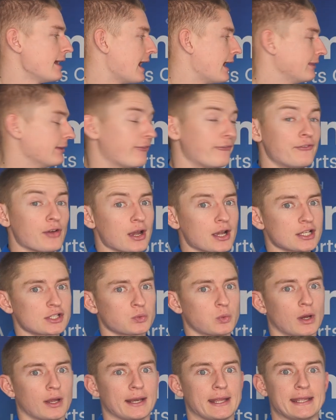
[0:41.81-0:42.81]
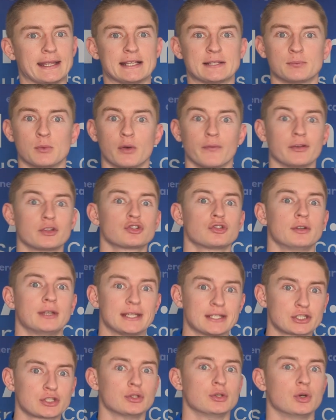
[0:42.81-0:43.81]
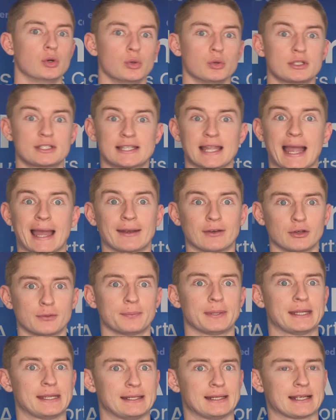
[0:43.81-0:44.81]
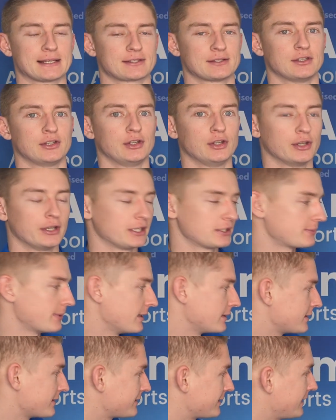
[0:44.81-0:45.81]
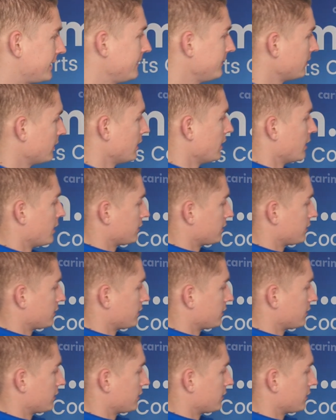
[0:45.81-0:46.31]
And the first one is more of a traditional standard PE lesson that you'd expect to see.